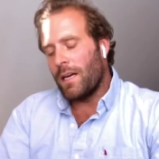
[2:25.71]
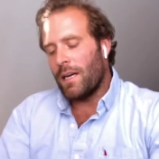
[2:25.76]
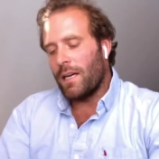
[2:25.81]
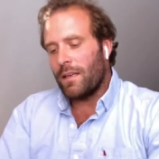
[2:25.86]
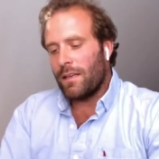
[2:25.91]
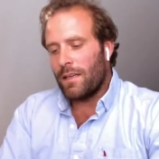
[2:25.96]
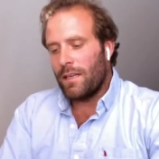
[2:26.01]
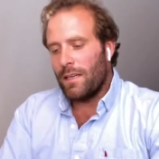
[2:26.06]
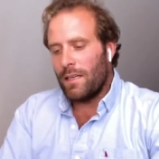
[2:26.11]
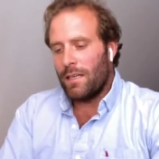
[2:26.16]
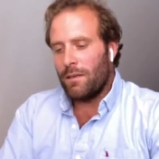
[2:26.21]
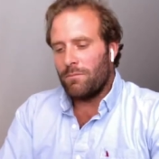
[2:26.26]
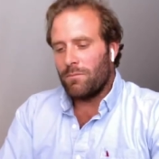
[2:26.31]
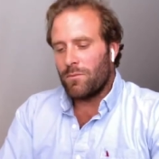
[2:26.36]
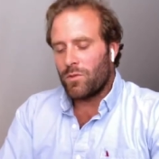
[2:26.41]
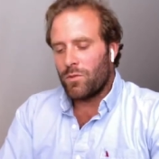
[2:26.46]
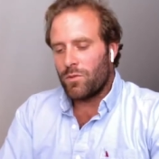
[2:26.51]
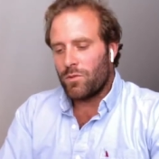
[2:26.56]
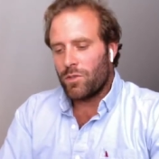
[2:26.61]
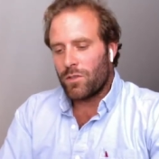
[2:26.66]
and
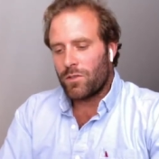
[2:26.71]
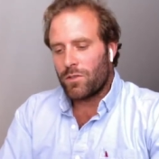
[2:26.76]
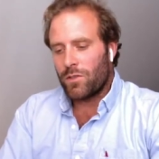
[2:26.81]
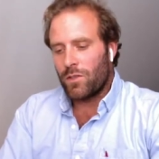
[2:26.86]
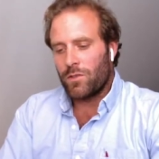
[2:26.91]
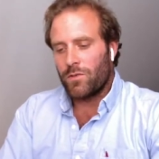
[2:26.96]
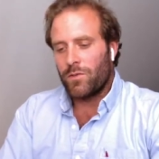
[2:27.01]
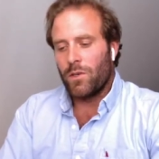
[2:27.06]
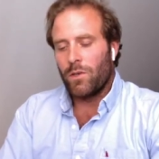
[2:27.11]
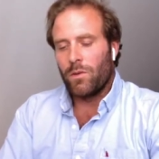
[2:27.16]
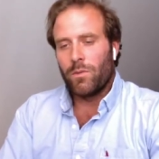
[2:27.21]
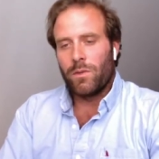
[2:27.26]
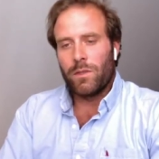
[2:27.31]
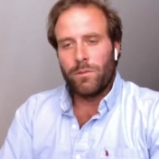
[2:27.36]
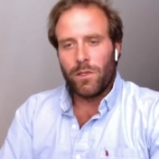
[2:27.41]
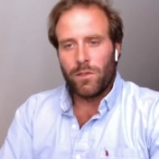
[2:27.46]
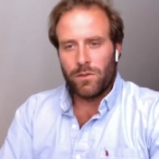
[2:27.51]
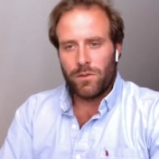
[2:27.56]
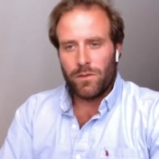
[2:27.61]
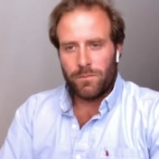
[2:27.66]
to just control
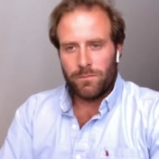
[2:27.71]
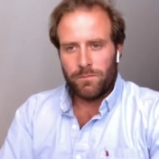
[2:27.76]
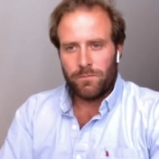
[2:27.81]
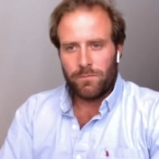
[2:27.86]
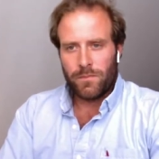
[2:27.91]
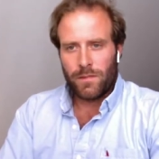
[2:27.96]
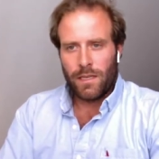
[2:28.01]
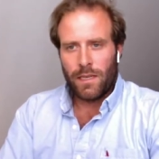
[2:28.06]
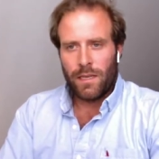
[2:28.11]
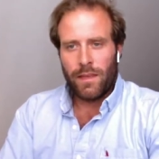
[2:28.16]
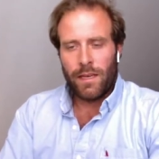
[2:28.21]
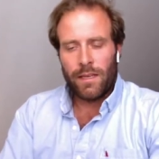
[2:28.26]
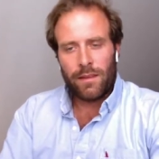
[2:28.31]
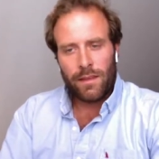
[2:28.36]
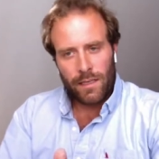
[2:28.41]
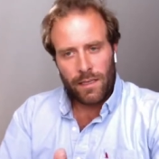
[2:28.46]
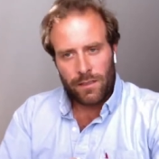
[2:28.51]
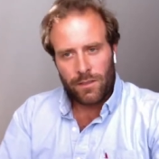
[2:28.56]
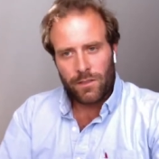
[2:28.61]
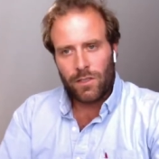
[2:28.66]
remote? And
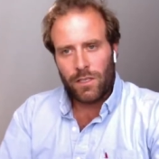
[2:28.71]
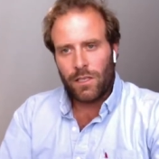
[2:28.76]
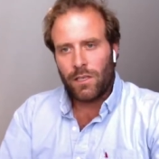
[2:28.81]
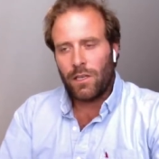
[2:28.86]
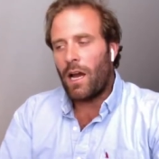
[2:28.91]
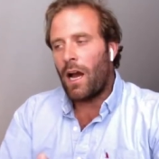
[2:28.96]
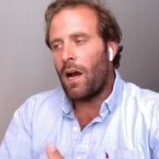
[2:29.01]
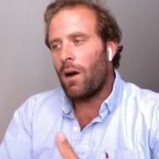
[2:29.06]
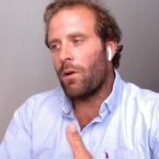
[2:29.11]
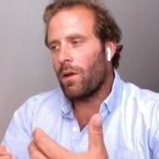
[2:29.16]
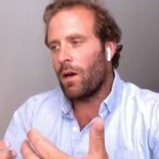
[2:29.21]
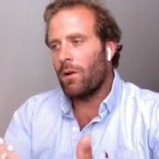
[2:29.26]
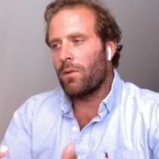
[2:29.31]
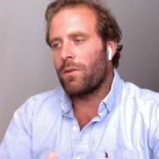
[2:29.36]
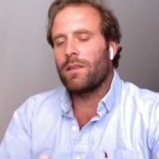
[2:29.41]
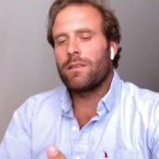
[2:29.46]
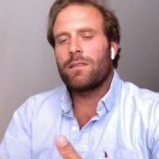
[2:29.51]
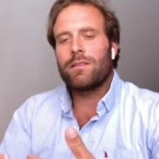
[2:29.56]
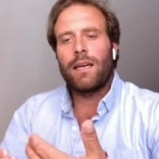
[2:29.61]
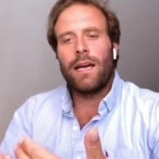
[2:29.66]
that's actually how
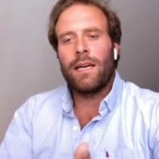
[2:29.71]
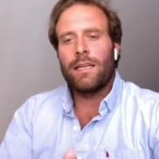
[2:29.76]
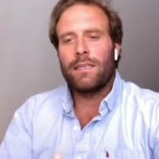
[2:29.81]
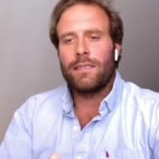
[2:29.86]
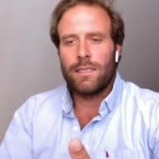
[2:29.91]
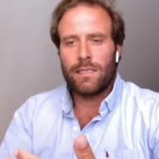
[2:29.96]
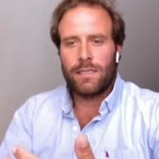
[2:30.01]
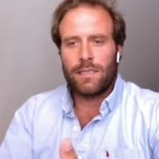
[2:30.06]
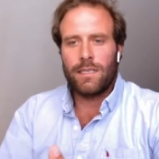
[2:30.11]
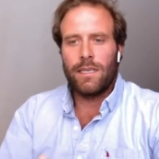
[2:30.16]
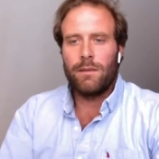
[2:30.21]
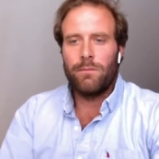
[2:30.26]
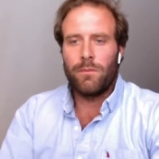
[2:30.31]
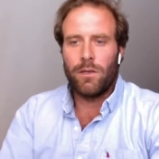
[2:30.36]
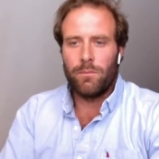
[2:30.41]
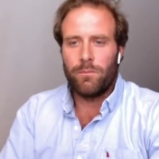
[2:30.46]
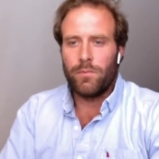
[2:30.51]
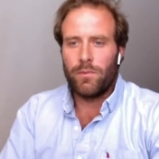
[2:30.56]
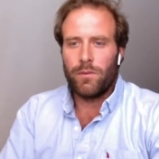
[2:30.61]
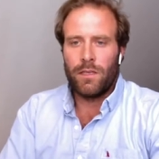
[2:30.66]
this idea came
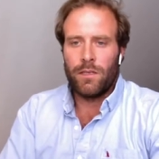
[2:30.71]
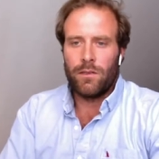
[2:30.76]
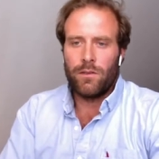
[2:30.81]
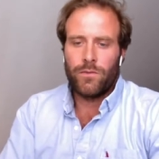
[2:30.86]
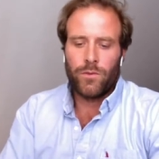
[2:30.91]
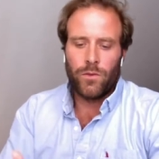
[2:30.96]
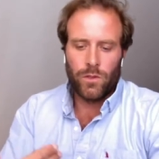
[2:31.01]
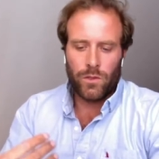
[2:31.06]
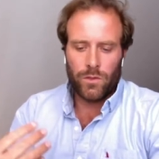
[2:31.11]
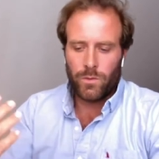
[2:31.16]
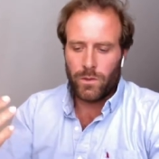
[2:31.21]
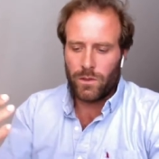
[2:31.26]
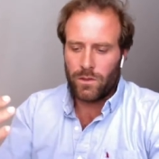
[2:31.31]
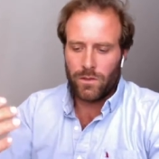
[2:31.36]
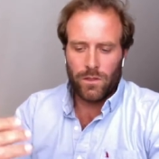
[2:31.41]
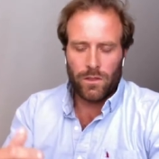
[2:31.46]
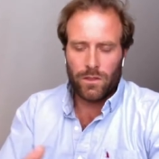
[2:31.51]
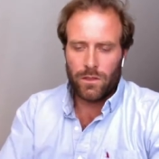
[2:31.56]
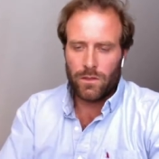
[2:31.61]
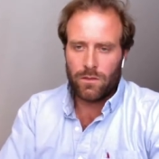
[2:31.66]
up. And of course we
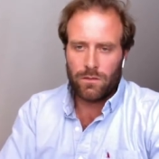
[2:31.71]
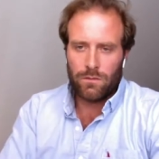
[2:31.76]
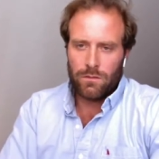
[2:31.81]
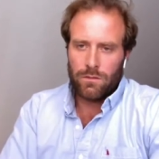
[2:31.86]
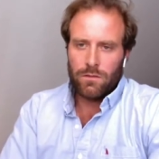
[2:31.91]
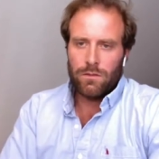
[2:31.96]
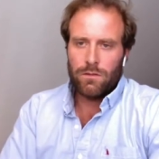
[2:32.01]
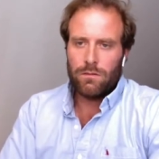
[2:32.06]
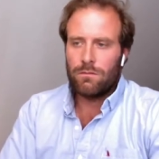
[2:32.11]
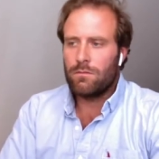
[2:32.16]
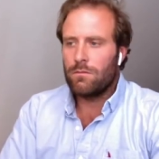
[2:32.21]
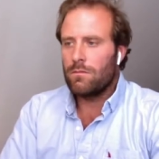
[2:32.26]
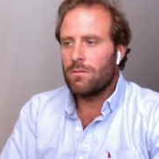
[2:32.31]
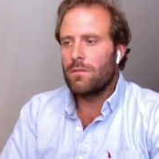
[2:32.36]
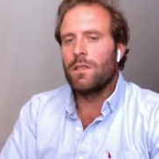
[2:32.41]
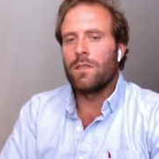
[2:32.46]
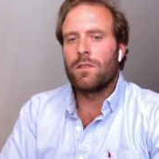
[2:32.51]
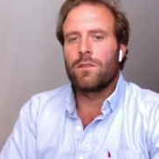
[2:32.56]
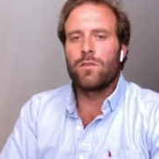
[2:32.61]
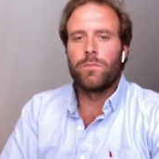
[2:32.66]
thought it's
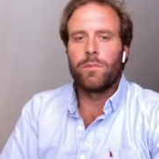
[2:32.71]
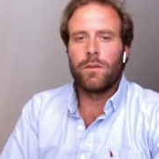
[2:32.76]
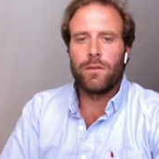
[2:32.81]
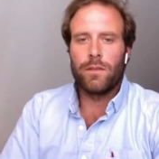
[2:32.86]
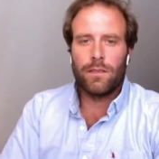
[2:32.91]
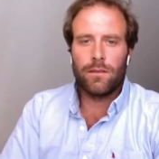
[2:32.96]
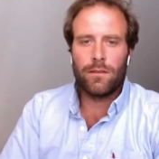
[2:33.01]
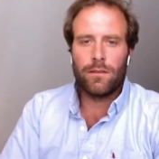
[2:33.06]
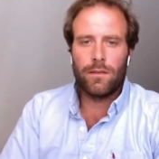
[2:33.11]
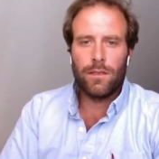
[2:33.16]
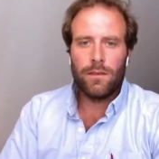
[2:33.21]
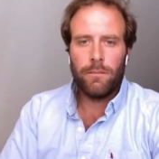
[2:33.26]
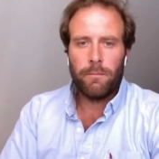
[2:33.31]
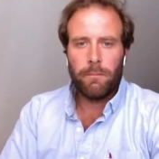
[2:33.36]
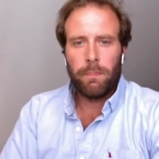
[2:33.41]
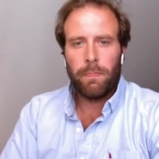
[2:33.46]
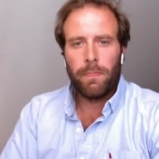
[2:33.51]
super easy.